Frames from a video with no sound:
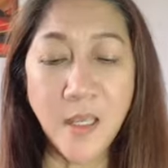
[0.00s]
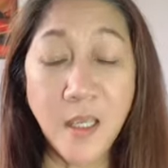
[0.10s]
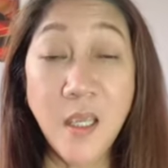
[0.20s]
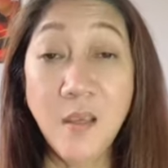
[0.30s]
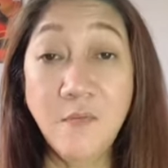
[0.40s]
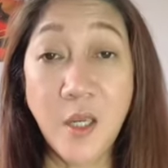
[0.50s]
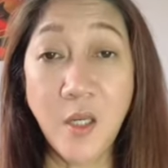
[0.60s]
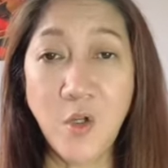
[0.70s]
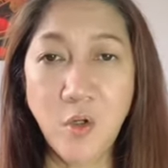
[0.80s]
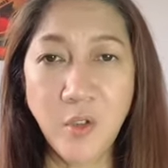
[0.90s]
if
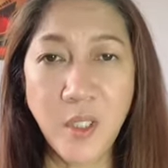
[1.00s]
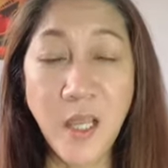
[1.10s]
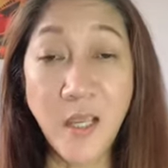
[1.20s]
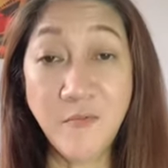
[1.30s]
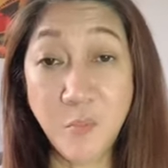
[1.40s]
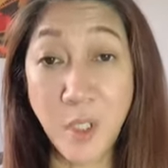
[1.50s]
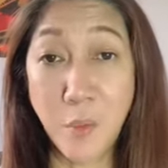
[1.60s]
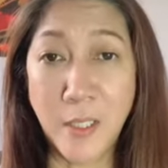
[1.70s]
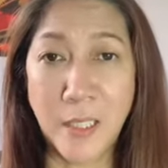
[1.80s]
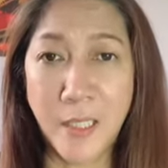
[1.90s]
I don't have my
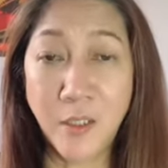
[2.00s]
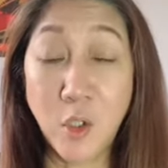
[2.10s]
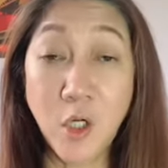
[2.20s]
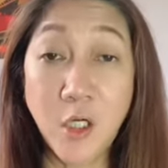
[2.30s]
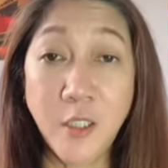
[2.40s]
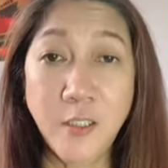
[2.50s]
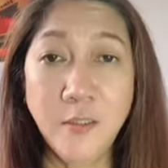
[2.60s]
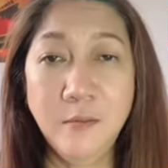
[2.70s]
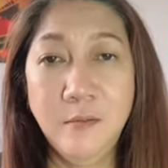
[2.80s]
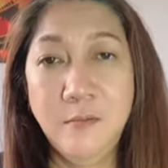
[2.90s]
ring light
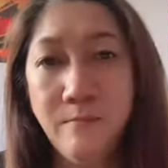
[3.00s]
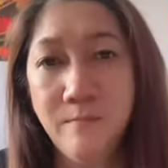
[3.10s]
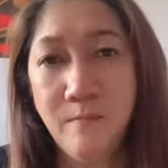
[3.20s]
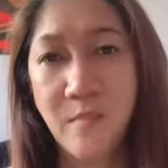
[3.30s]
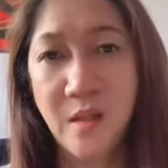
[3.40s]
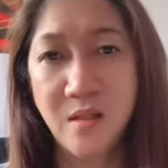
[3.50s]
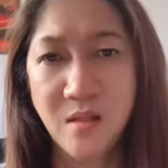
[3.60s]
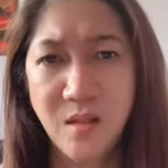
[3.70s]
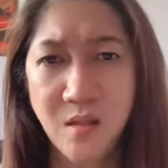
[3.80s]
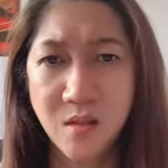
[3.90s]
on
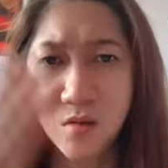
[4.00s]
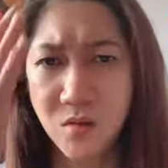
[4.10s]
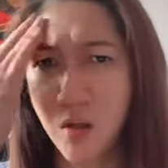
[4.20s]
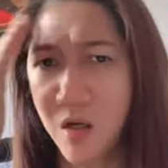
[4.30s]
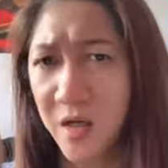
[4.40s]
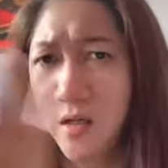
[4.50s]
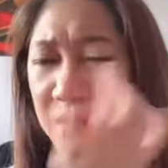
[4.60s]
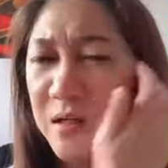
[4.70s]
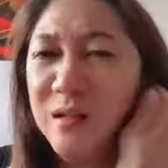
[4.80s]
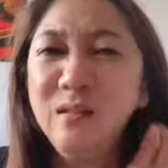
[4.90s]
see it's dark
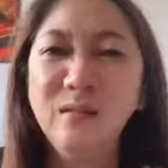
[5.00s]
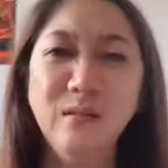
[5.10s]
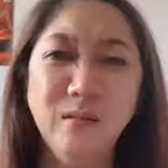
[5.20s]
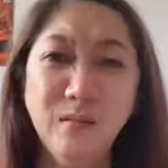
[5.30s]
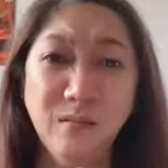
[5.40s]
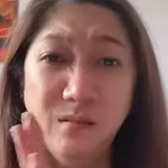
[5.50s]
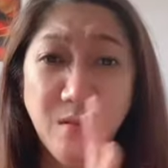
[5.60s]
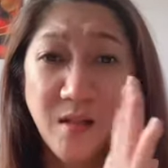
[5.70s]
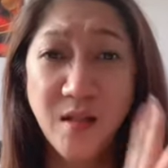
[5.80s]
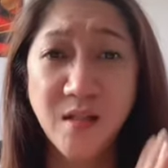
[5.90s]

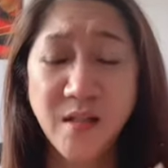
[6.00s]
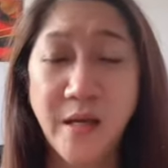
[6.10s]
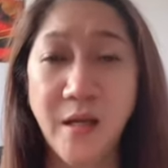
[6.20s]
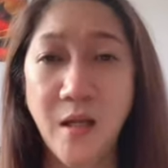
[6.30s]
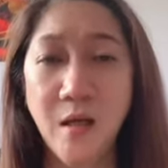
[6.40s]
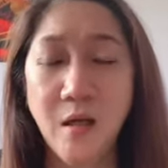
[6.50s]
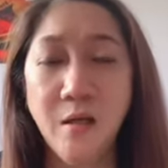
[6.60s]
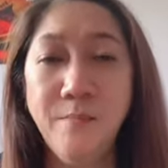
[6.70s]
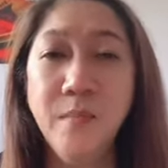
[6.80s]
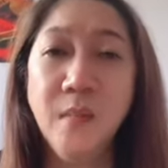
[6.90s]
this side
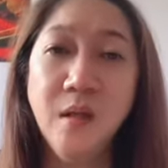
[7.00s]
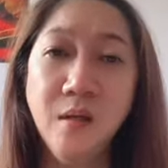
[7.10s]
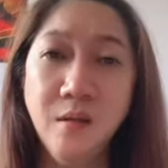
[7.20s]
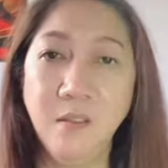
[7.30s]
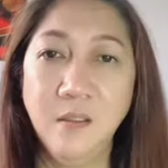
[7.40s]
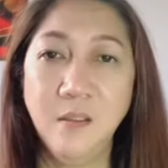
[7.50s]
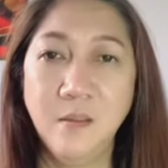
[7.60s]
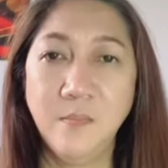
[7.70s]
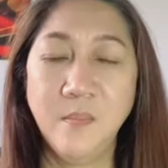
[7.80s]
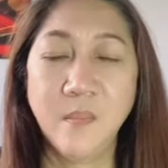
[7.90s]
here
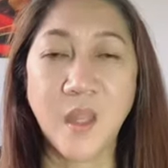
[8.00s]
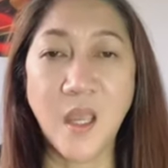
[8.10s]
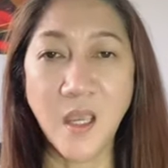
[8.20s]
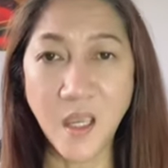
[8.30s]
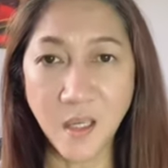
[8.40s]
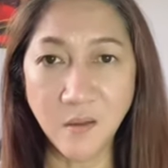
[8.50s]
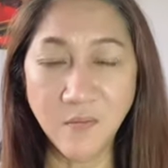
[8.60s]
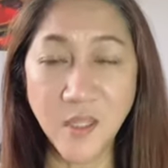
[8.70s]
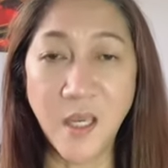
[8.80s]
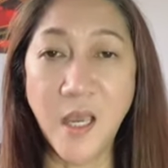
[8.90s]
I
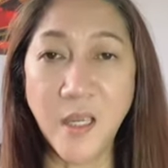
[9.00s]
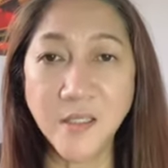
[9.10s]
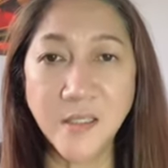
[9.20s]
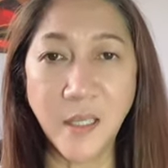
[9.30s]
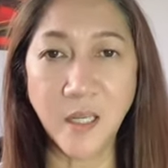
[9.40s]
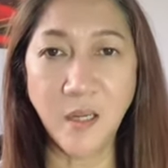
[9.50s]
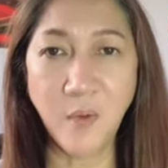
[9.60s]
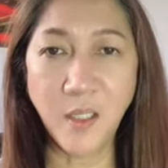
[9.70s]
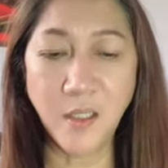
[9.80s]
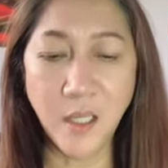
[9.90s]
have the high setting
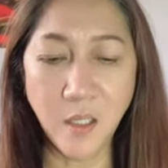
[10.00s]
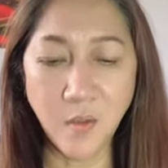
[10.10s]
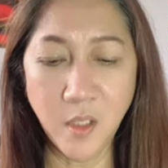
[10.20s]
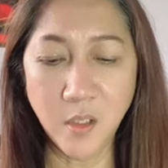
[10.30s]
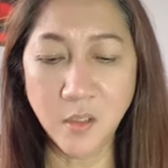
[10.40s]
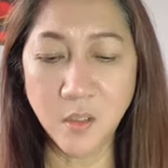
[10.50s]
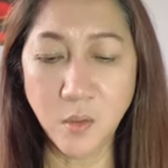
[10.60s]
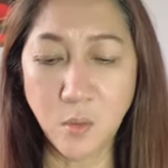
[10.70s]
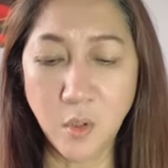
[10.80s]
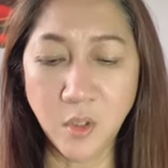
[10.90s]
right now and so
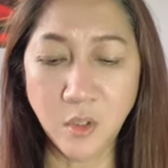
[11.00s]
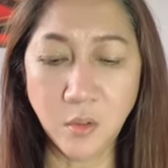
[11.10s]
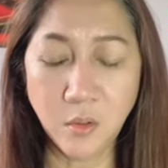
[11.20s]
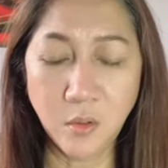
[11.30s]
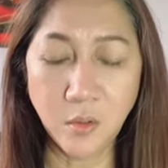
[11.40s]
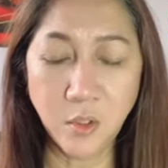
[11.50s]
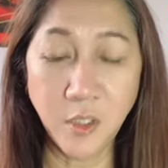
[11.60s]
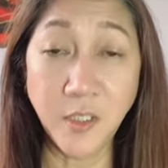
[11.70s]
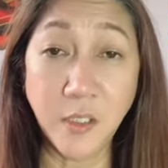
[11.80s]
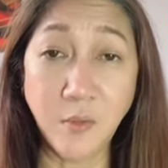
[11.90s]
I turn
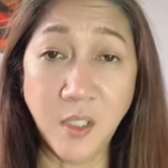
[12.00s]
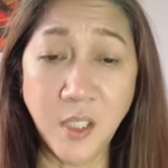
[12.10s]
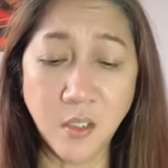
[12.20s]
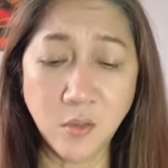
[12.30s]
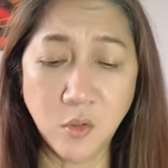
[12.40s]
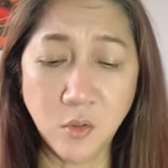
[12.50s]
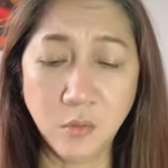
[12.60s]
it down a notch